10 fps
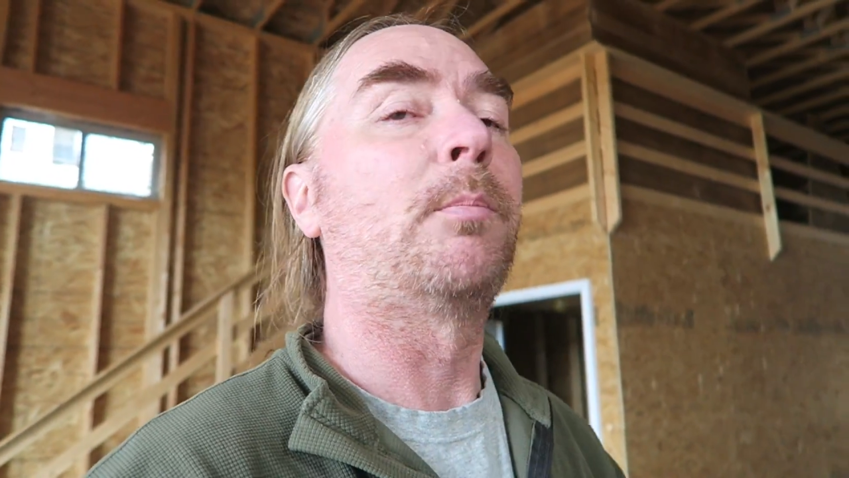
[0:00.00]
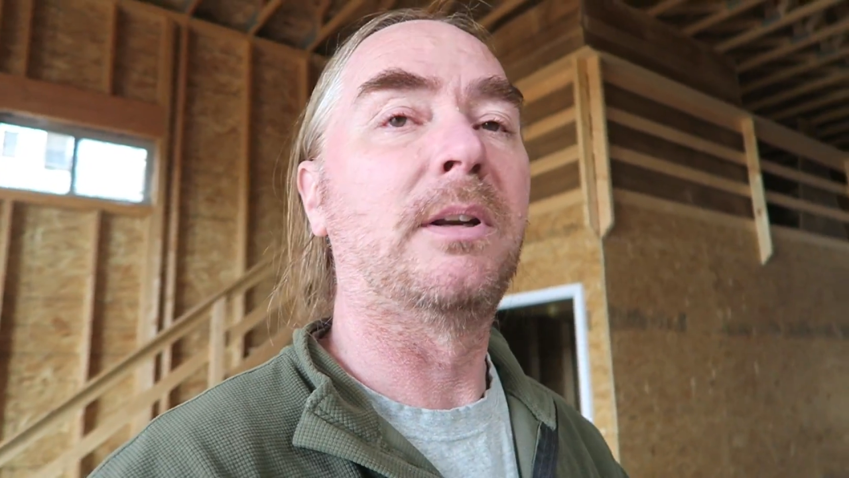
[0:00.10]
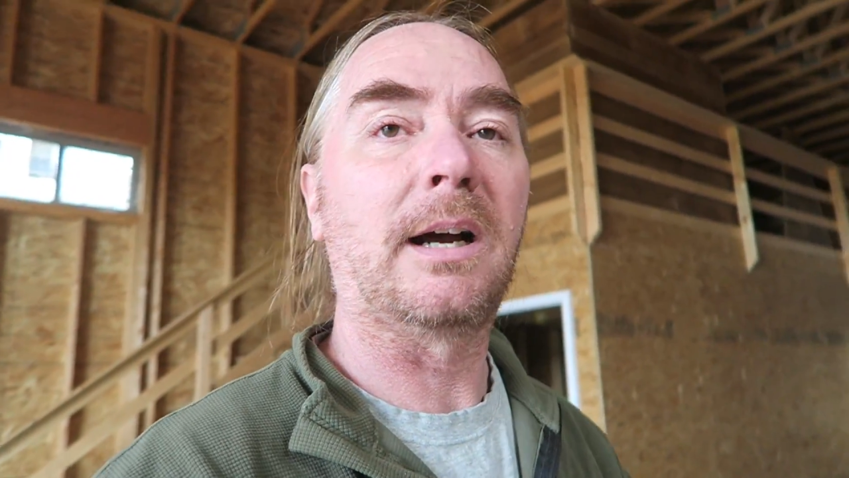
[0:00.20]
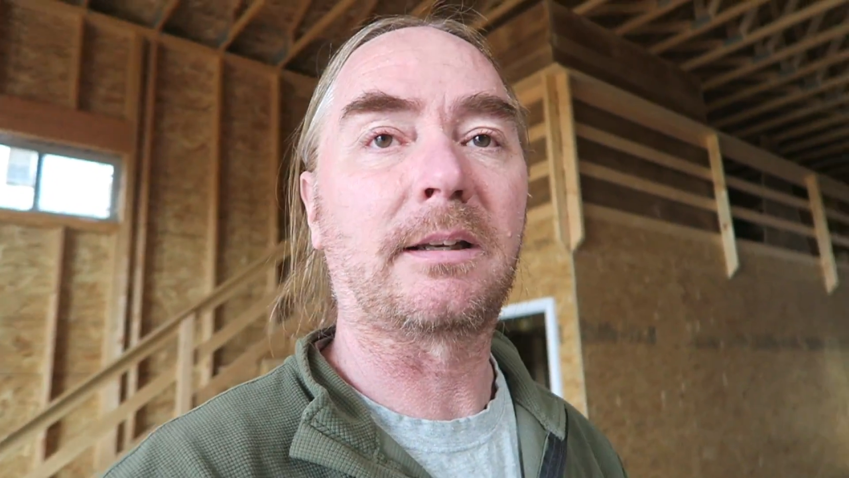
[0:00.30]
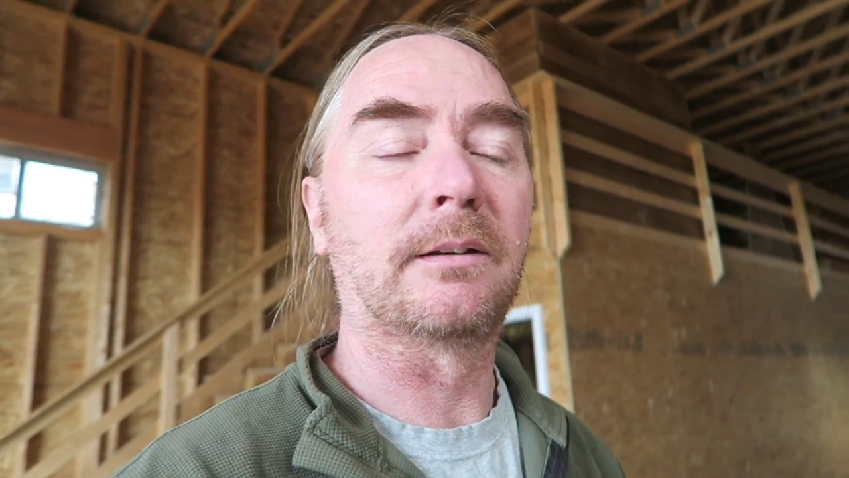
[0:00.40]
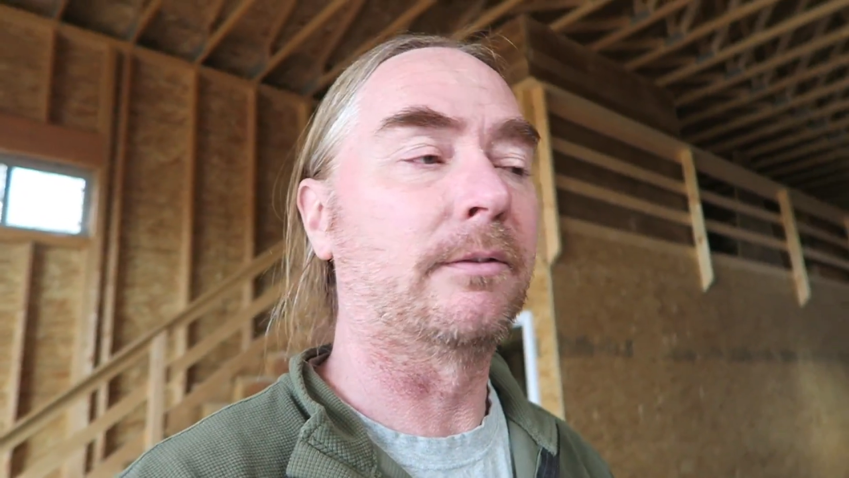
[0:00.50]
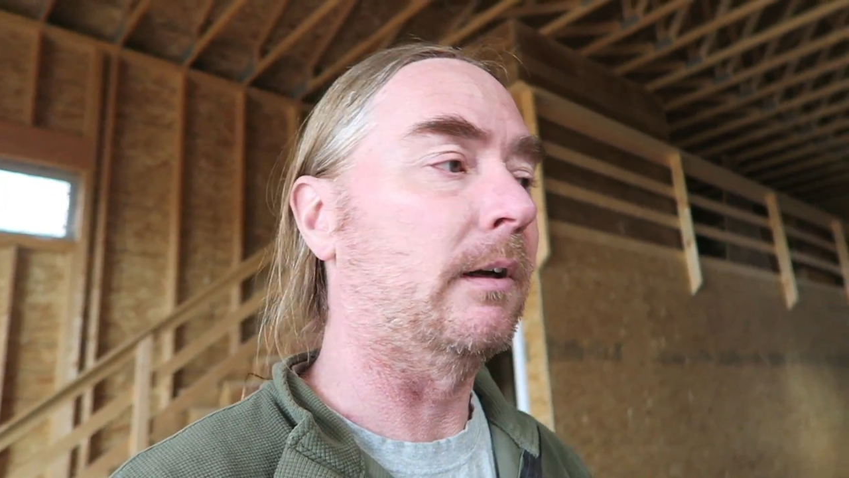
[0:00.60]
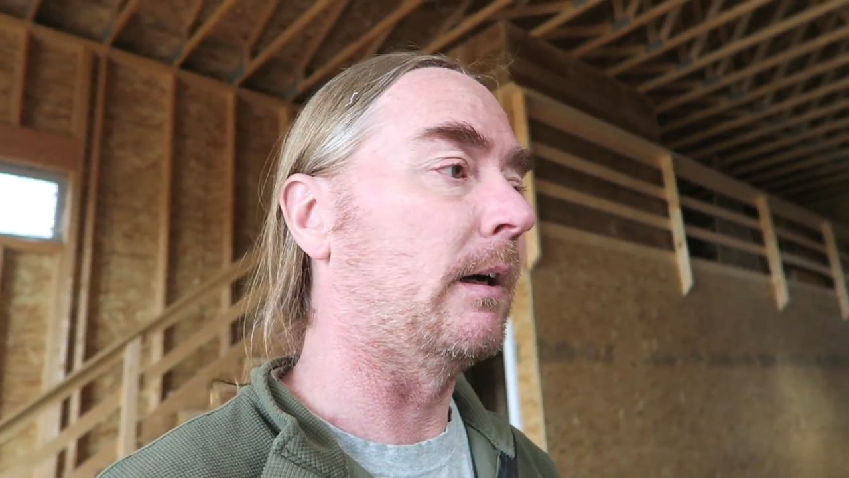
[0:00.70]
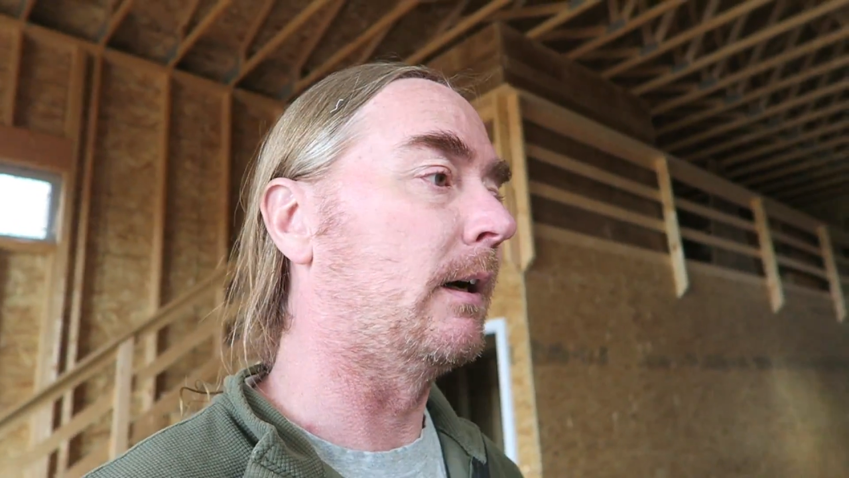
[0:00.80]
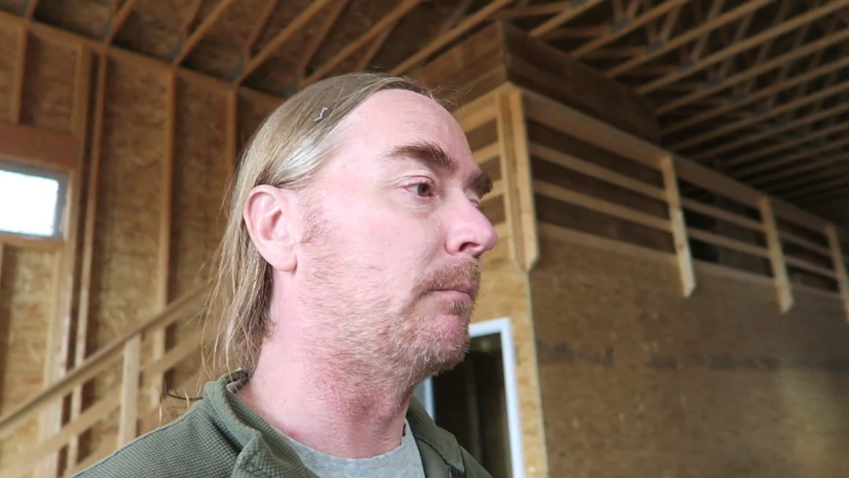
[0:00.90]
productive,
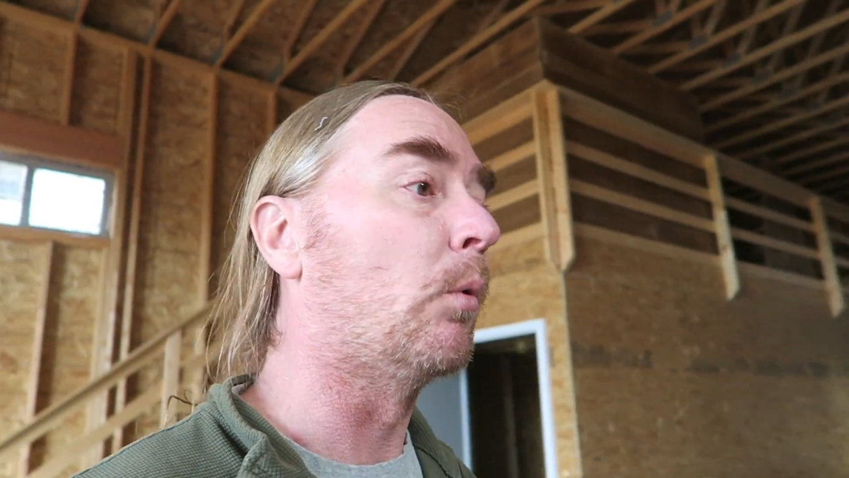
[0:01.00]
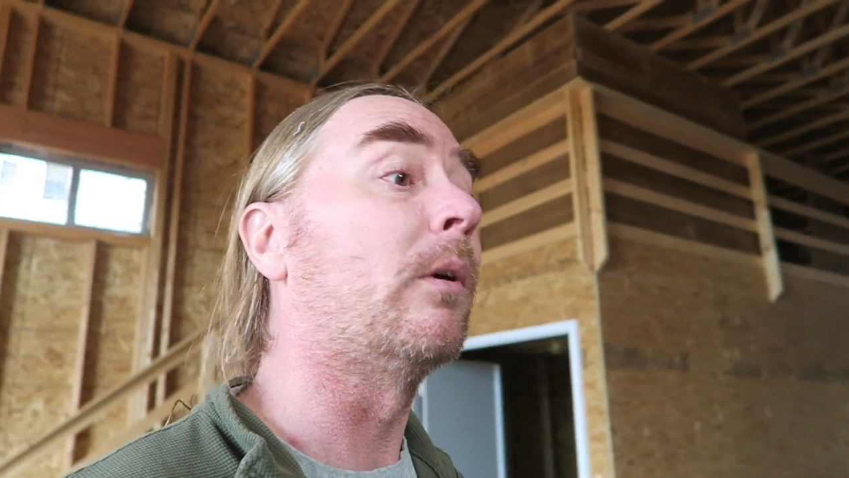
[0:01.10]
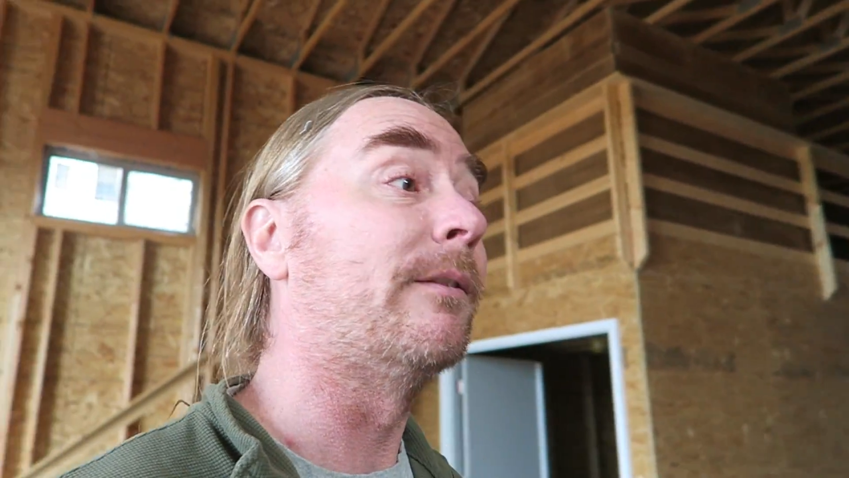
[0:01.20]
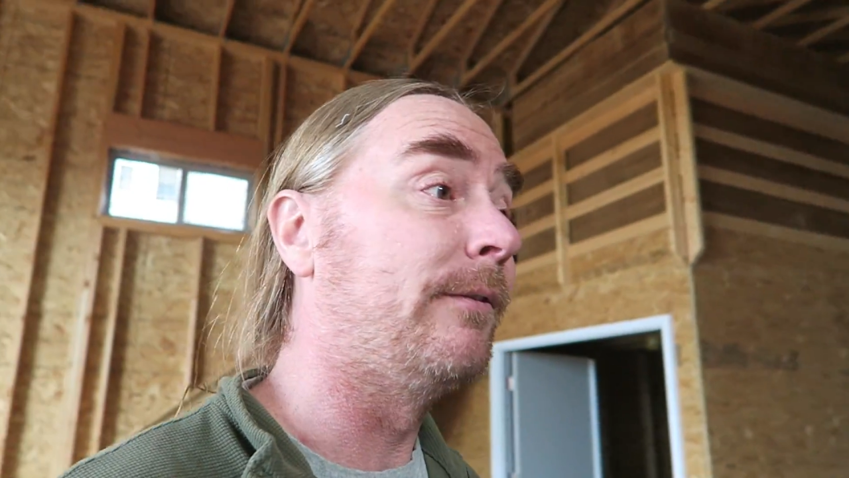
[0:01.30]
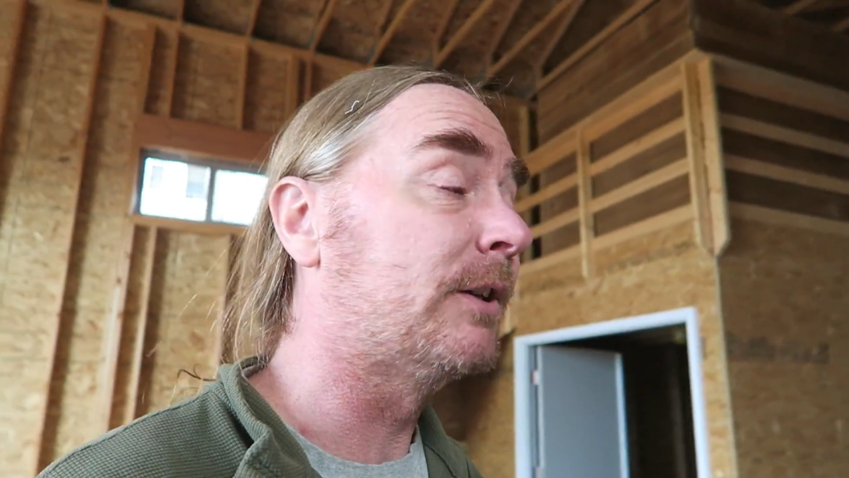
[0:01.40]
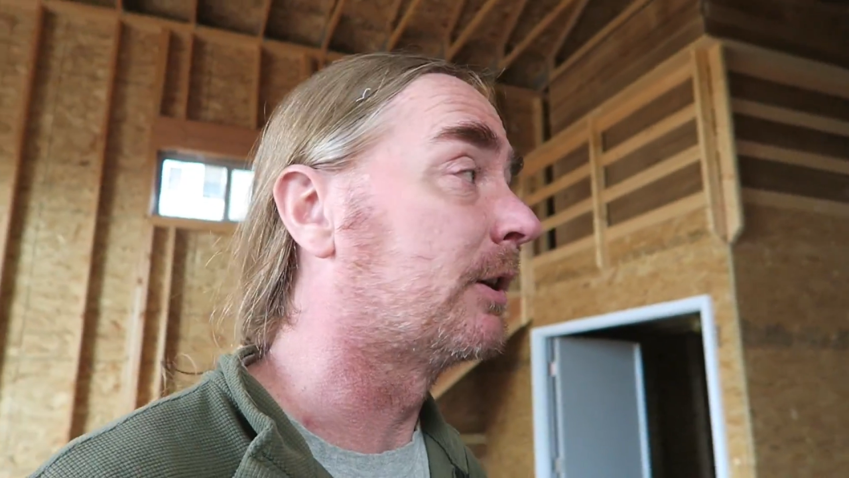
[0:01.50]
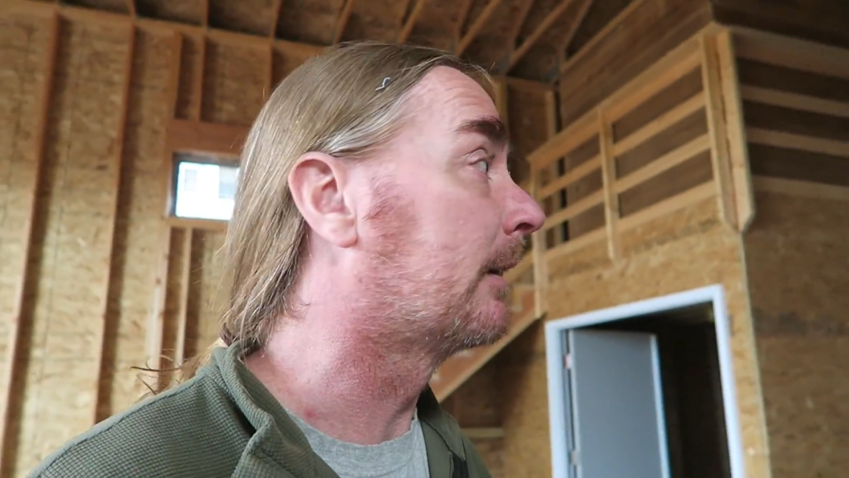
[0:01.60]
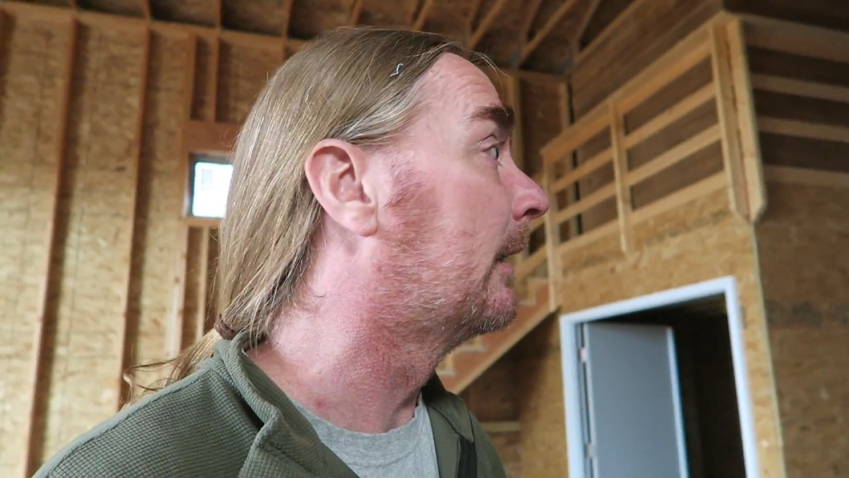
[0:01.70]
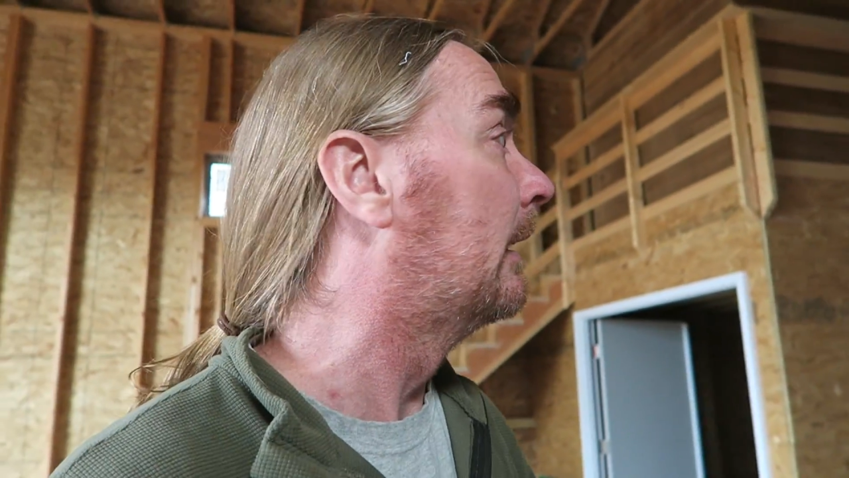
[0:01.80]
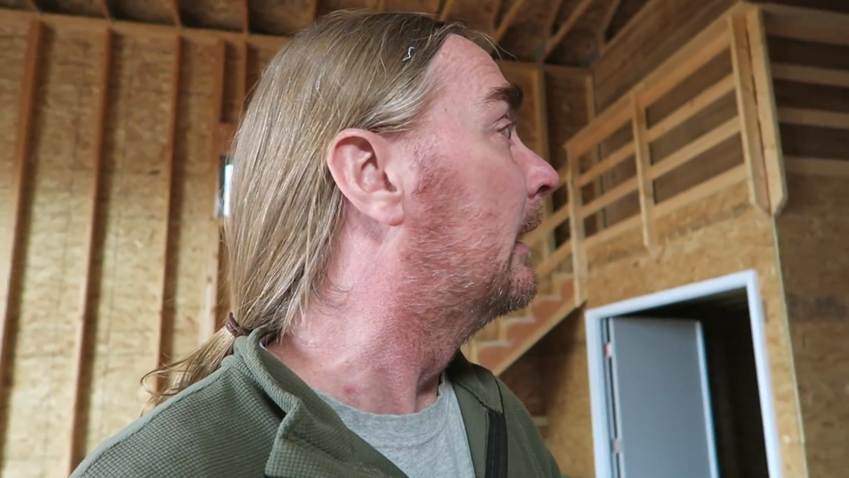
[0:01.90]
more efficient.